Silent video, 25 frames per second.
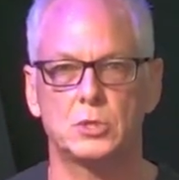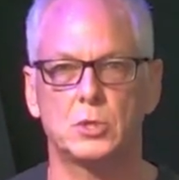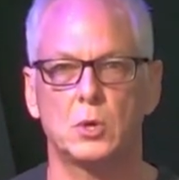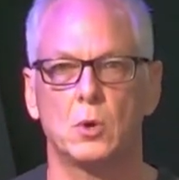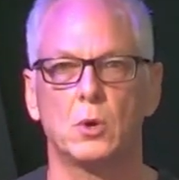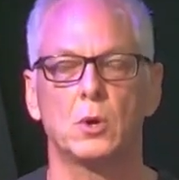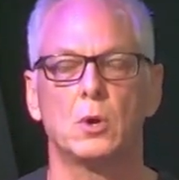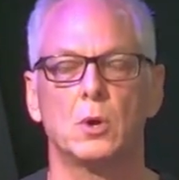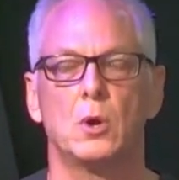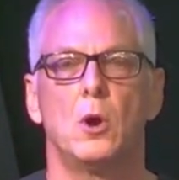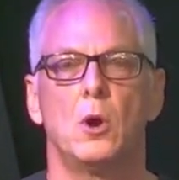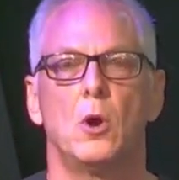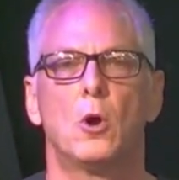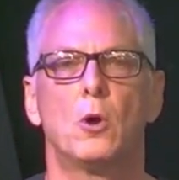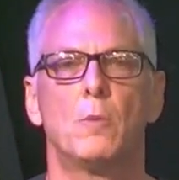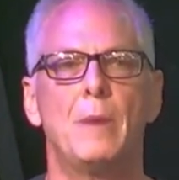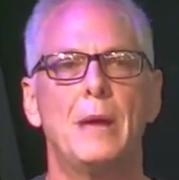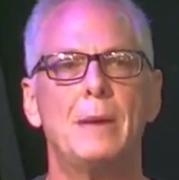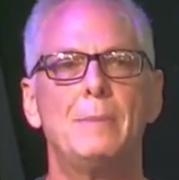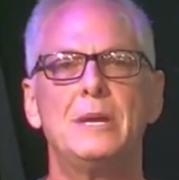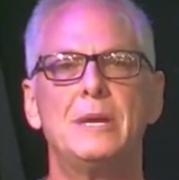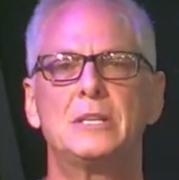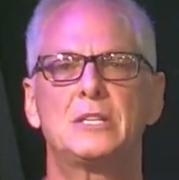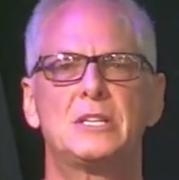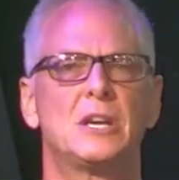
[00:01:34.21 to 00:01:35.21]
Or
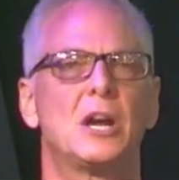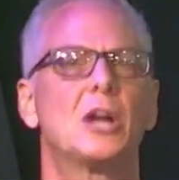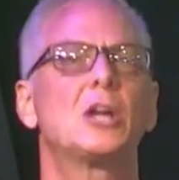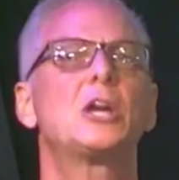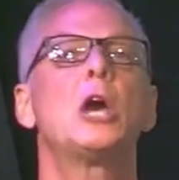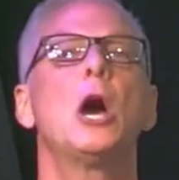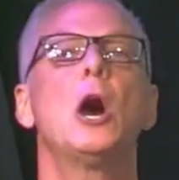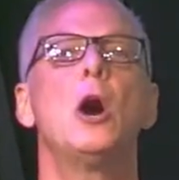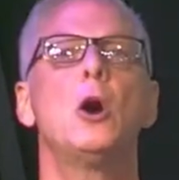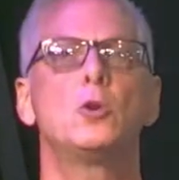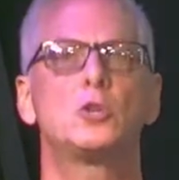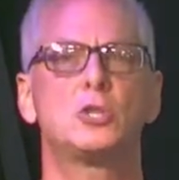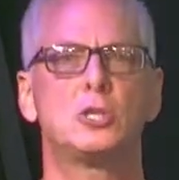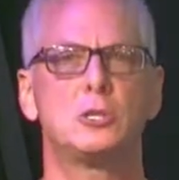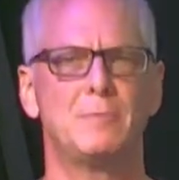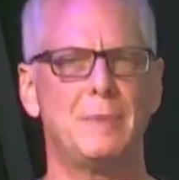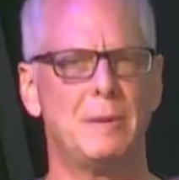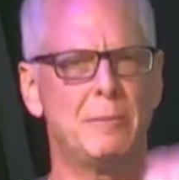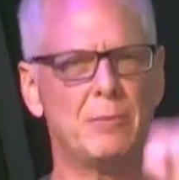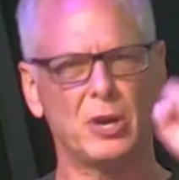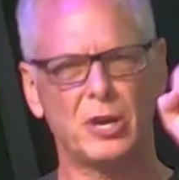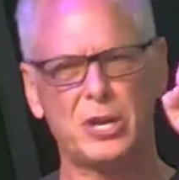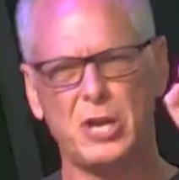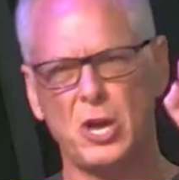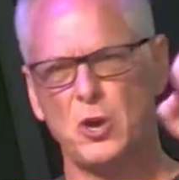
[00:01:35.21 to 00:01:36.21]
maybe it's a coach, you
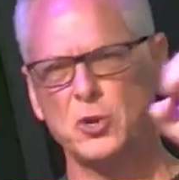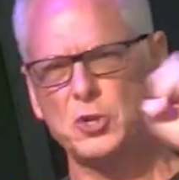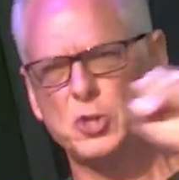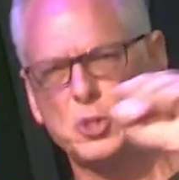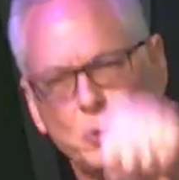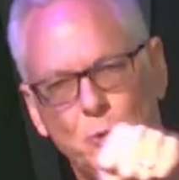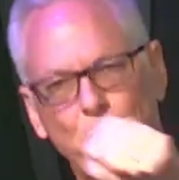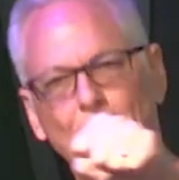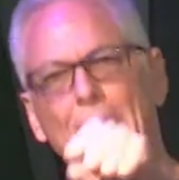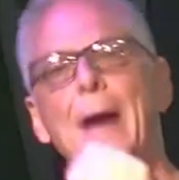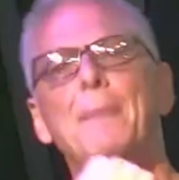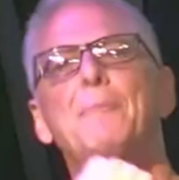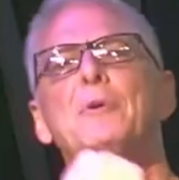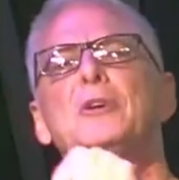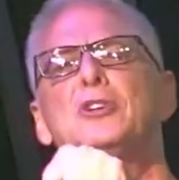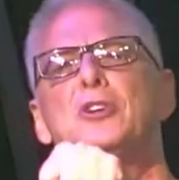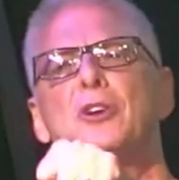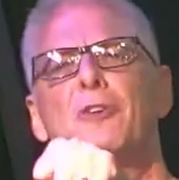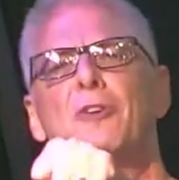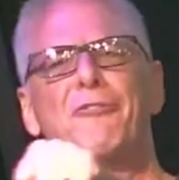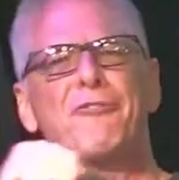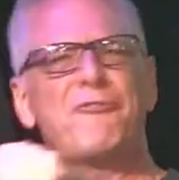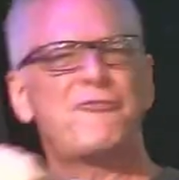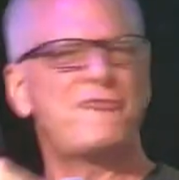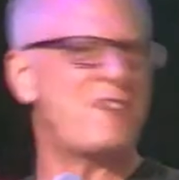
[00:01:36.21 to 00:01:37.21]
remember a coach grabbing
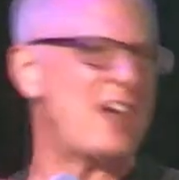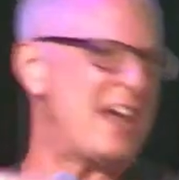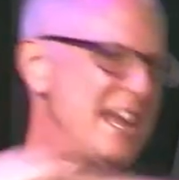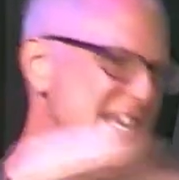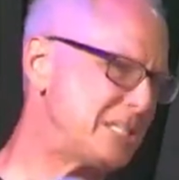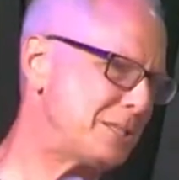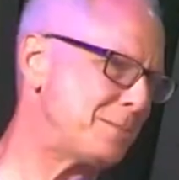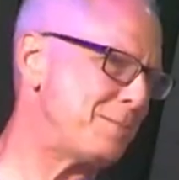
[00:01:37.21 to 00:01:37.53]
your face